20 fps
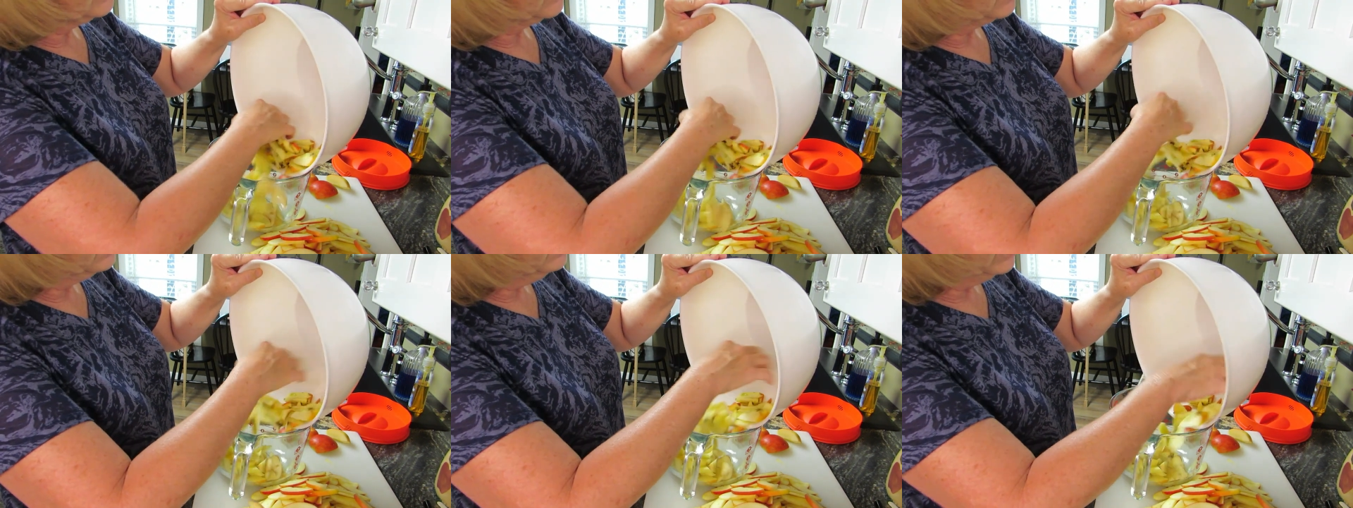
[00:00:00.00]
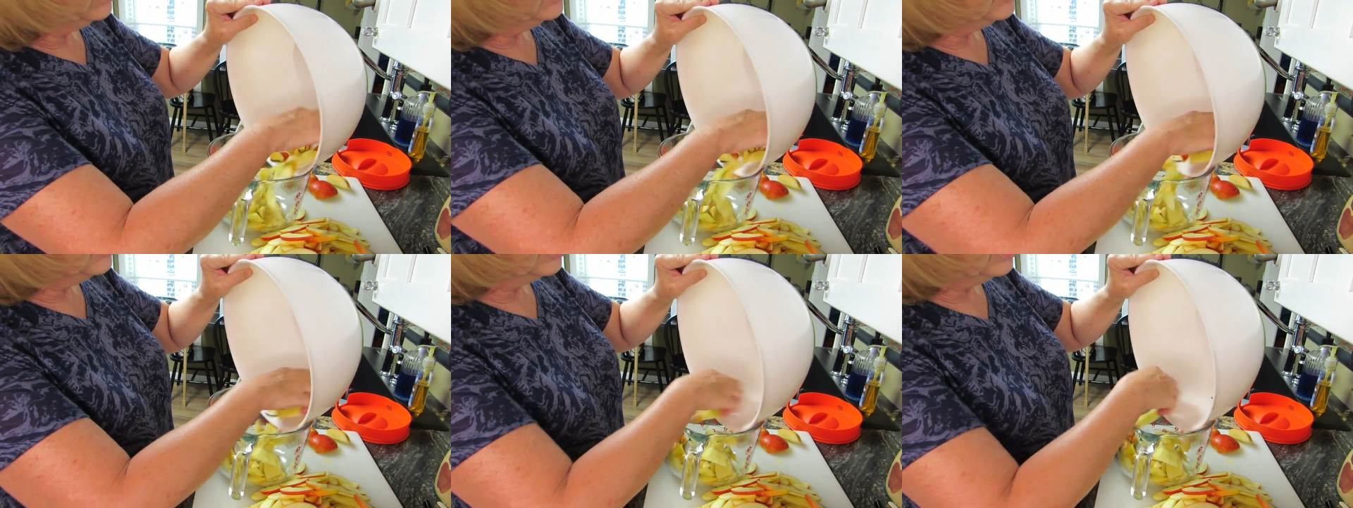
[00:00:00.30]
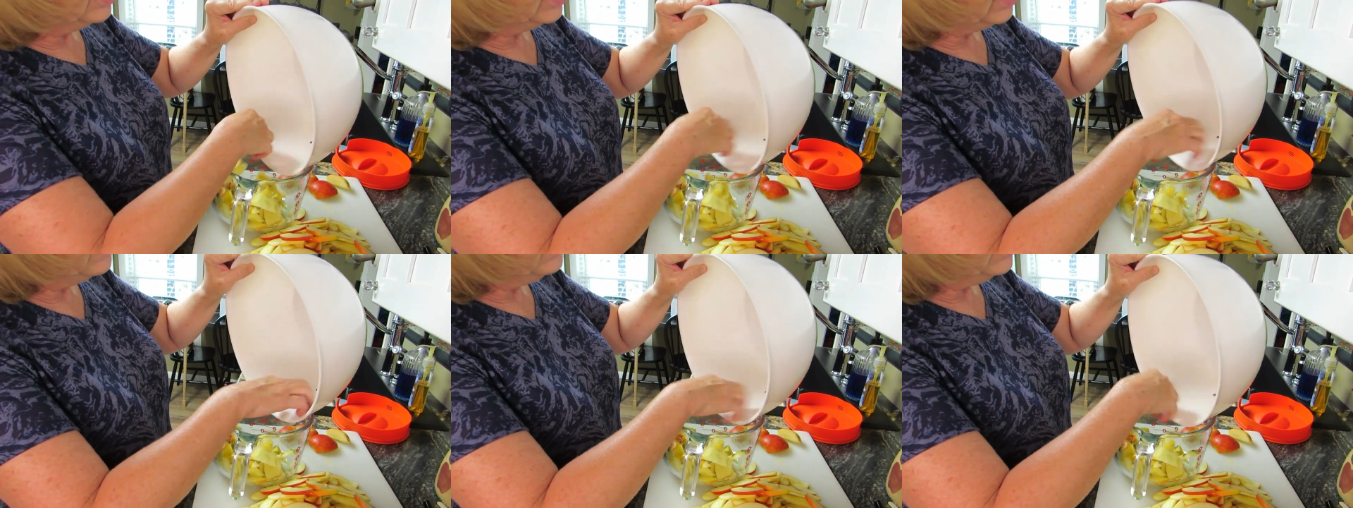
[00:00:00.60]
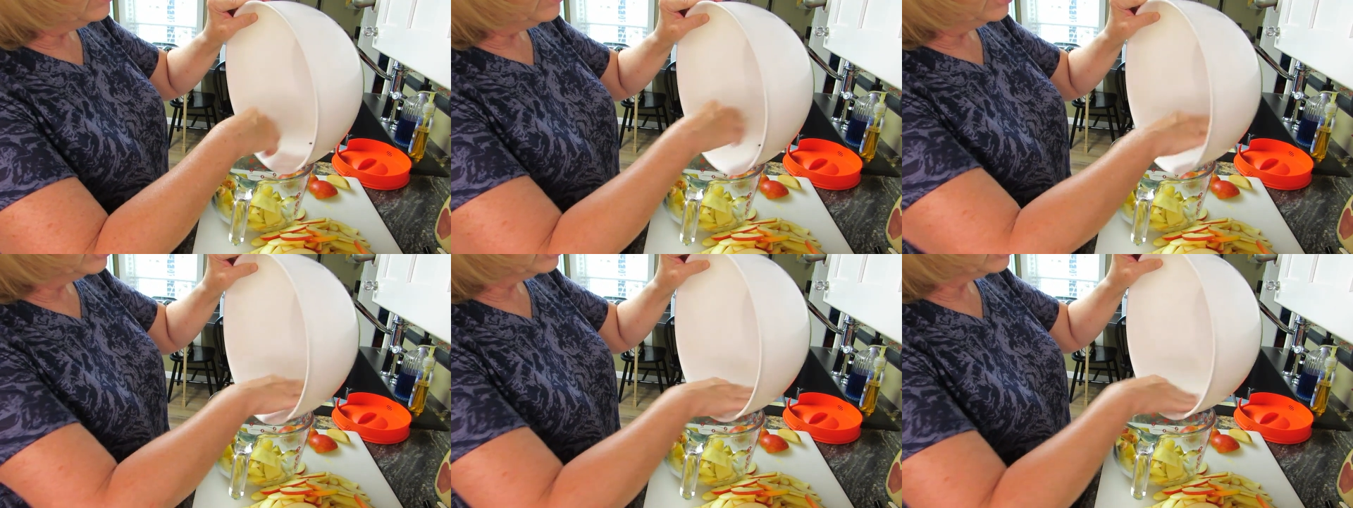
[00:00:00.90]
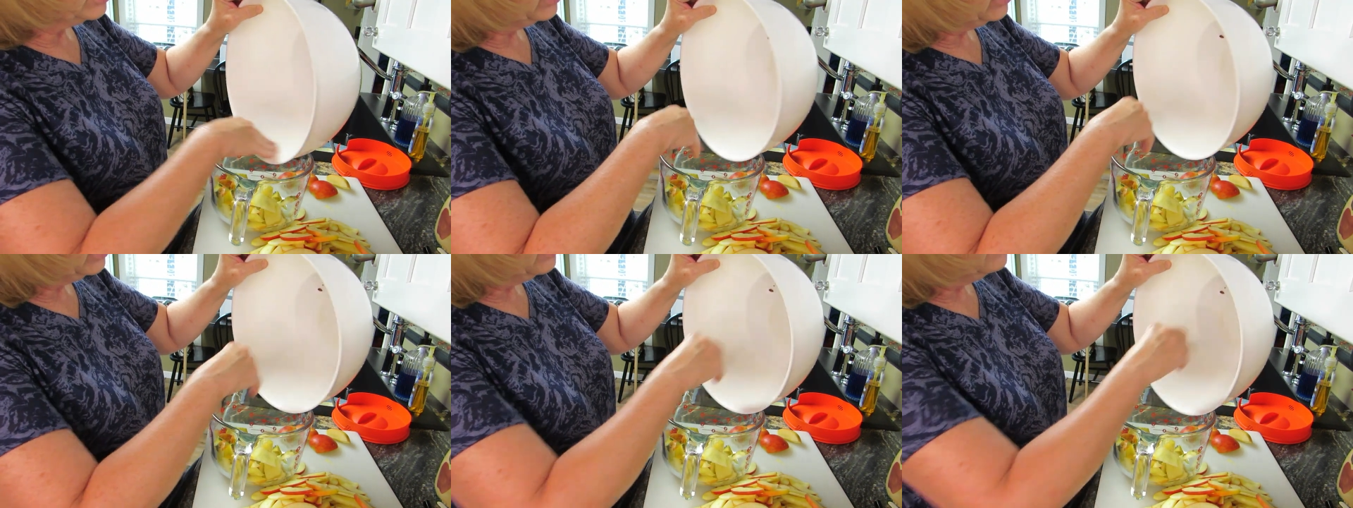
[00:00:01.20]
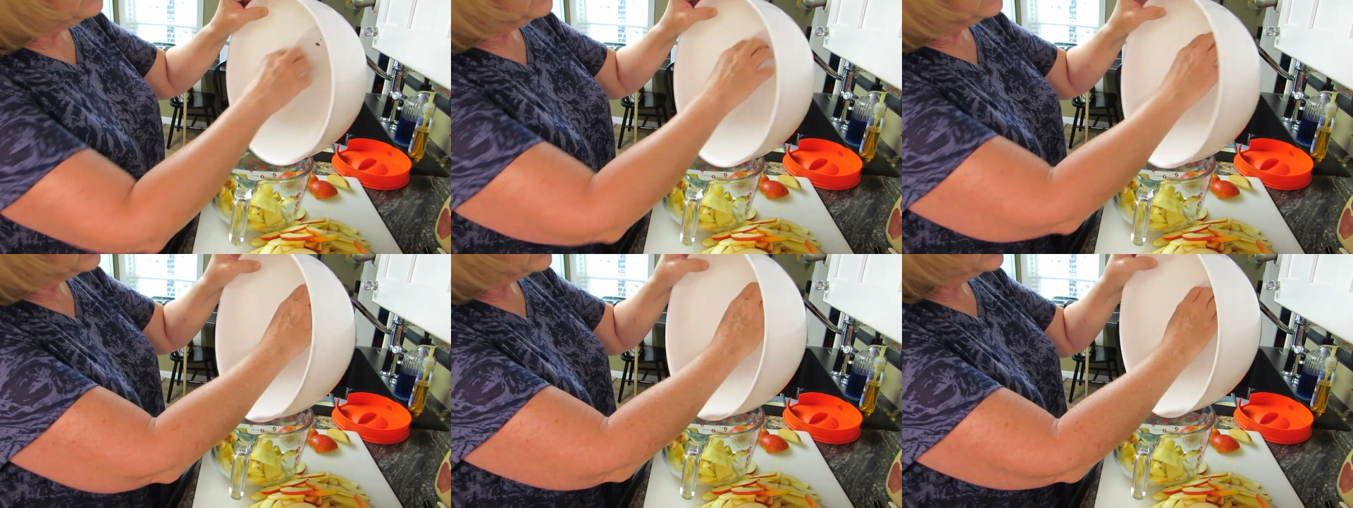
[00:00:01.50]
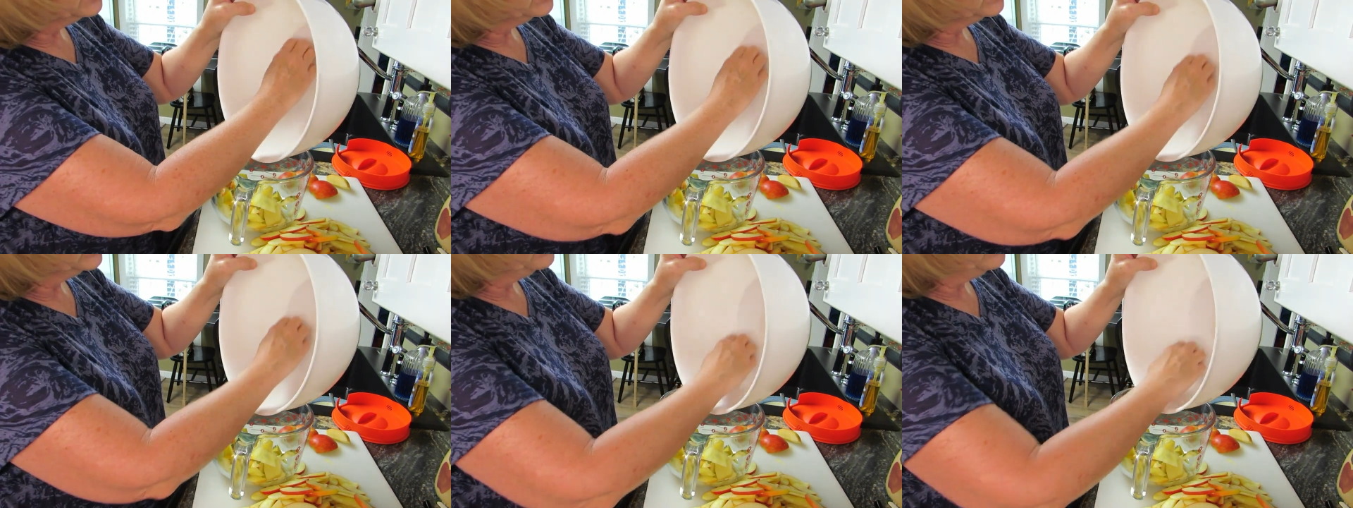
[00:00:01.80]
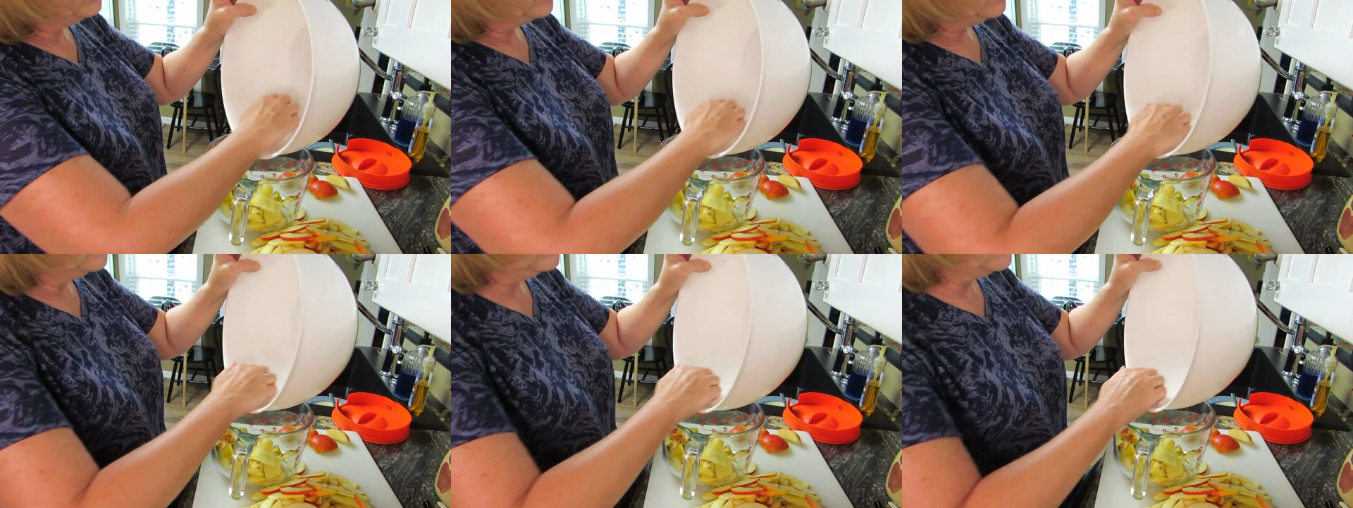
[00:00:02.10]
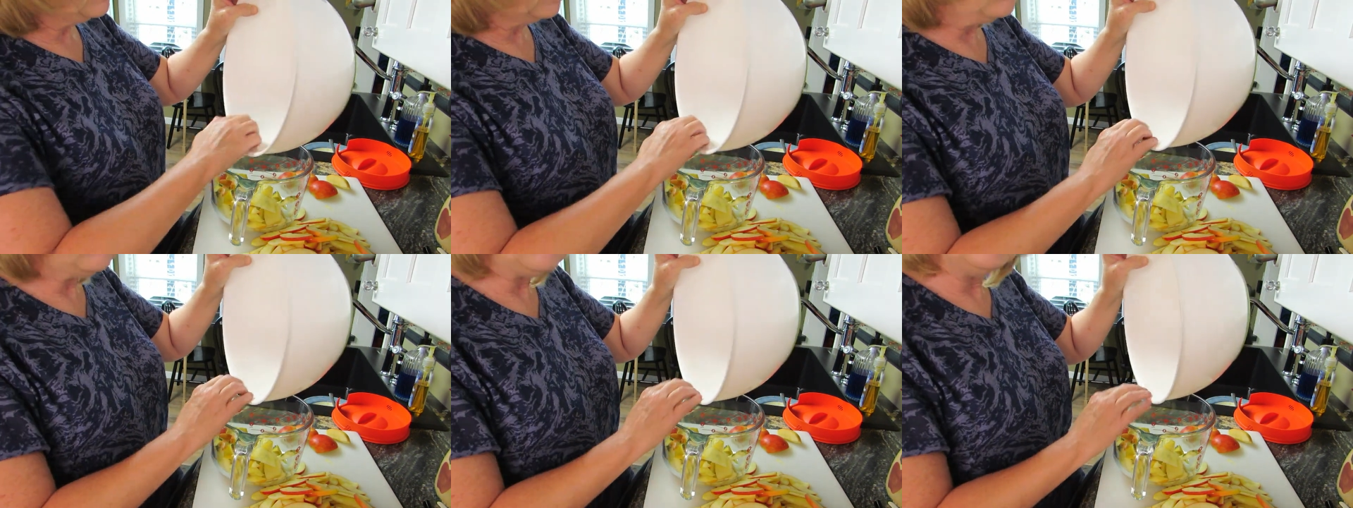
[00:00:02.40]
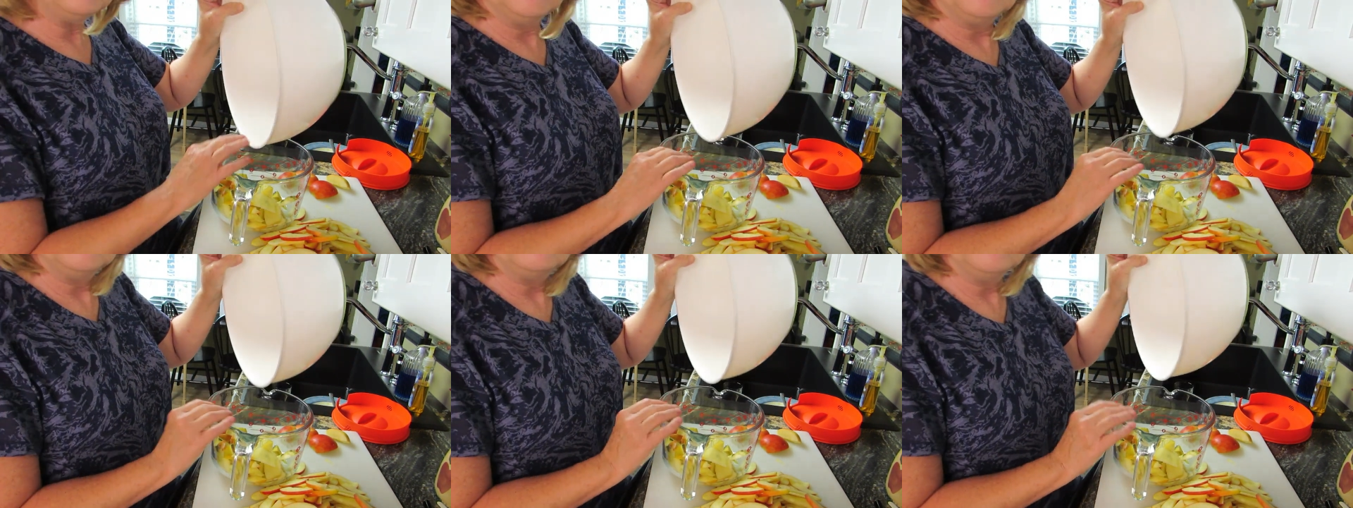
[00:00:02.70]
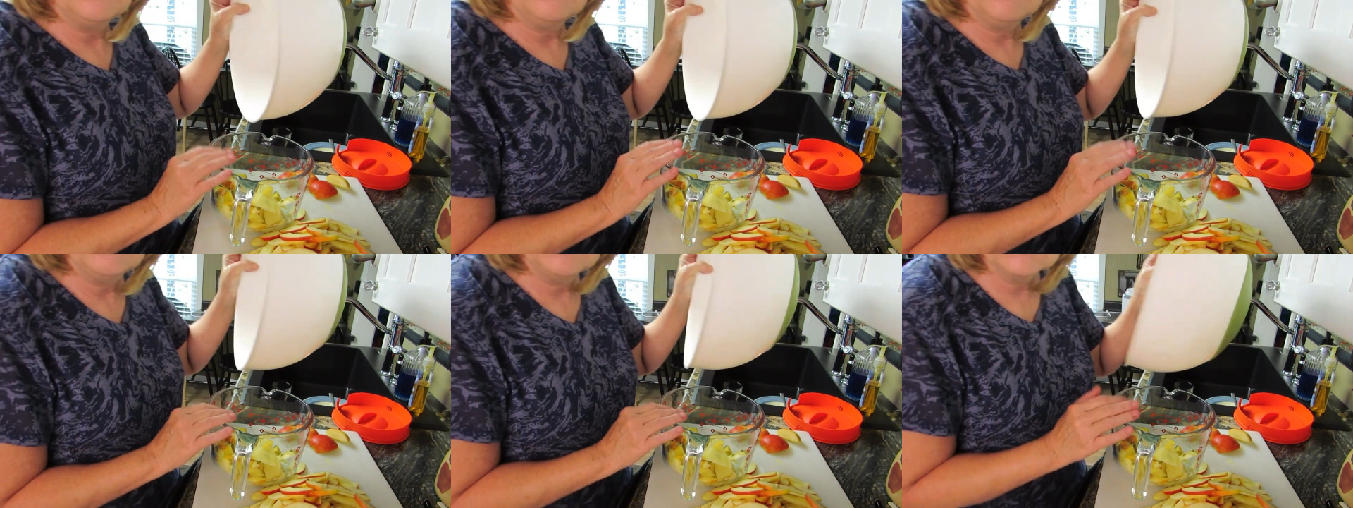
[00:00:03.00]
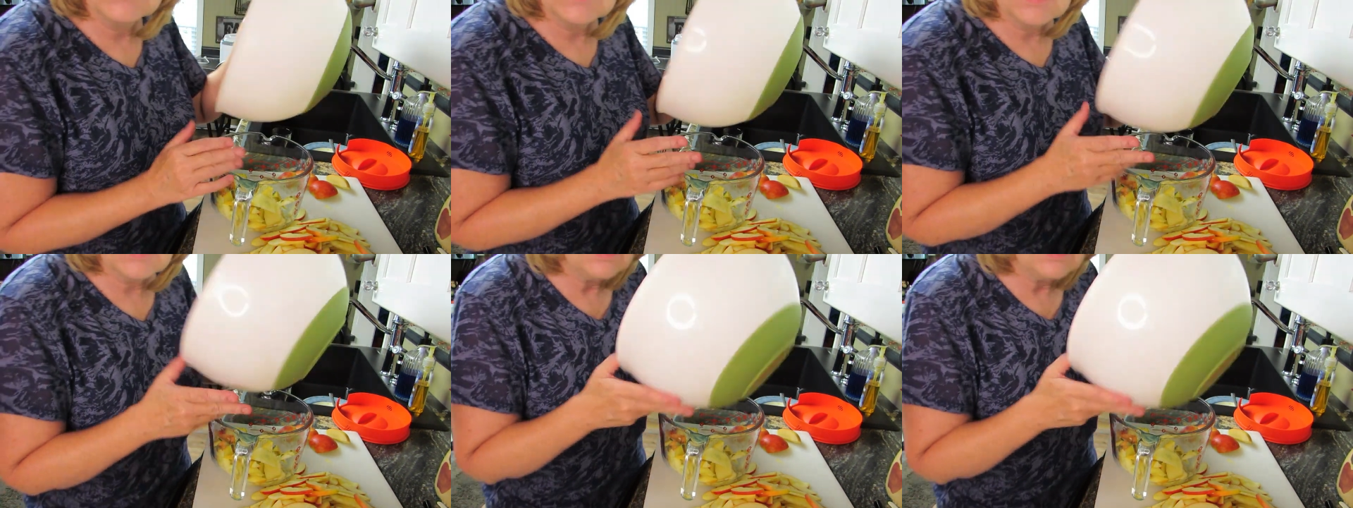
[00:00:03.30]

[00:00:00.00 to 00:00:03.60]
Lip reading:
No face is visible, so there are no lips to read.